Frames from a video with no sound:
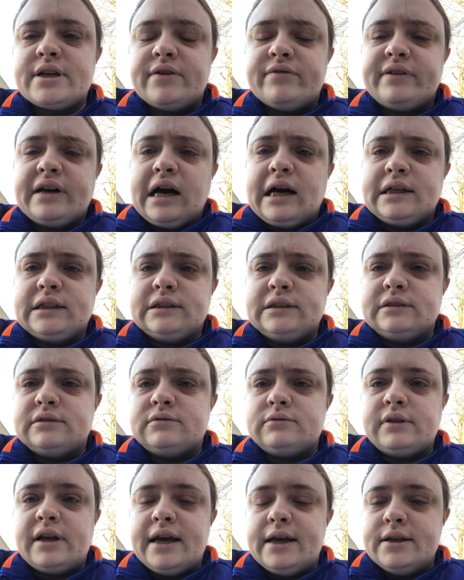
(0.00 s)
I've
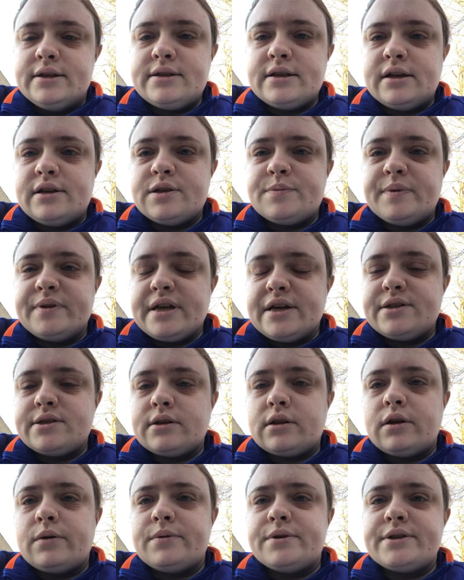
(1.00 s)
gotten eight cents, but that's
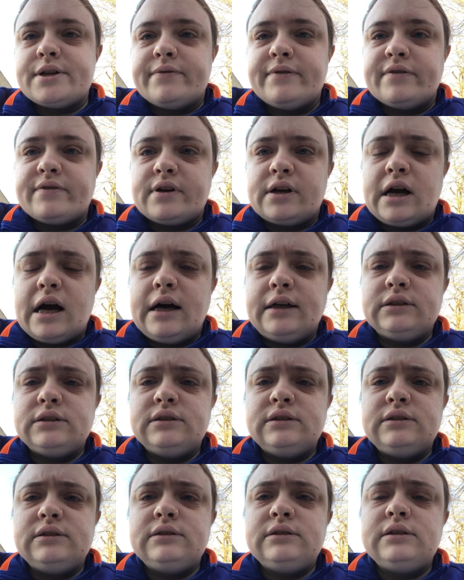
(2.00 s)
the lowest I've ever
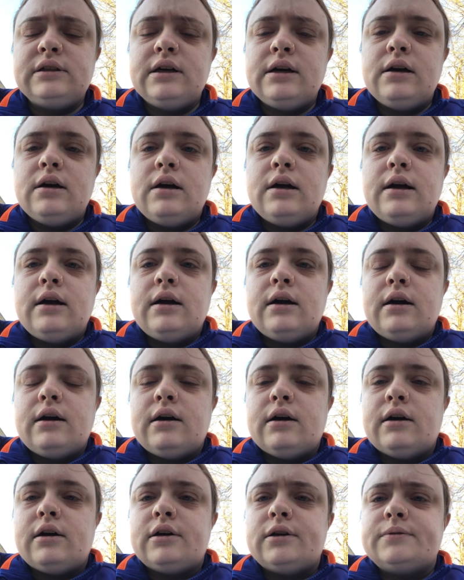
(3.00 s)
gotten.
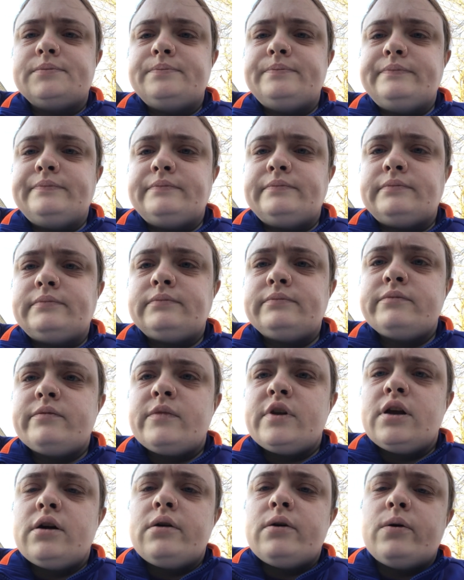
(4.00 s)
Um,
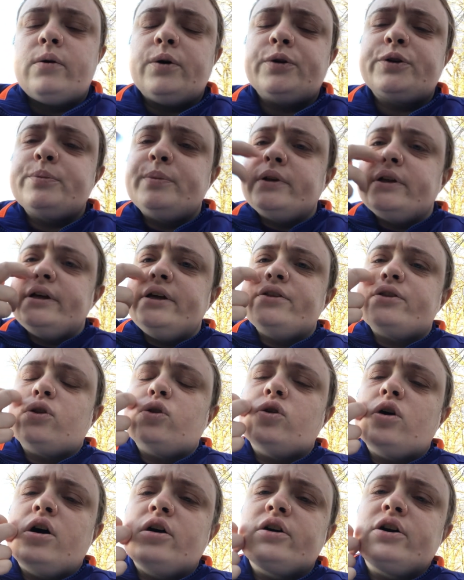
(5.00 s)
ultimately, the
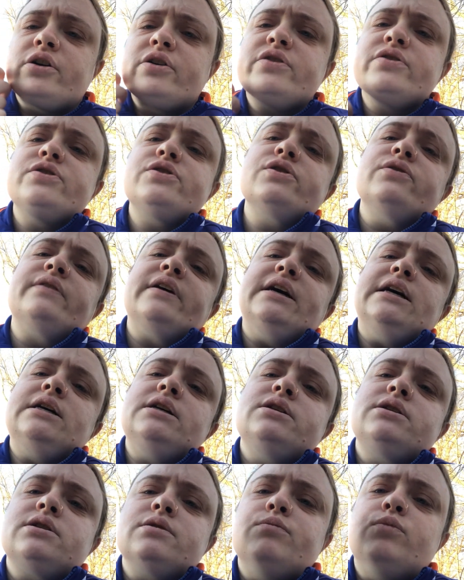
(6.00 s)
longer the survey
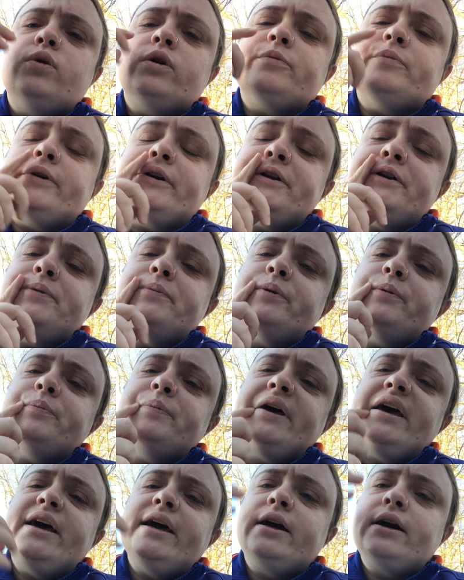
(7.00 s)
is, the more money you will
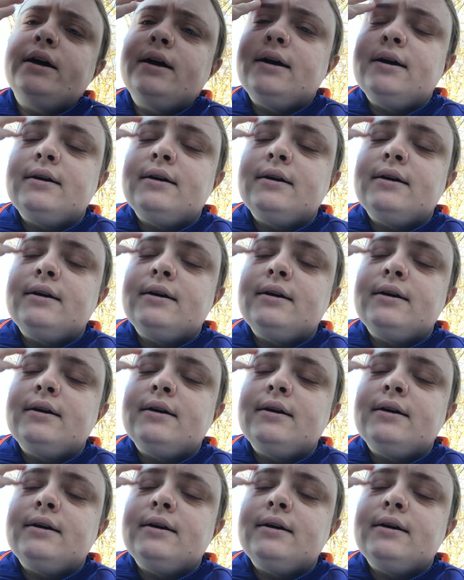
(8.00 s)
make.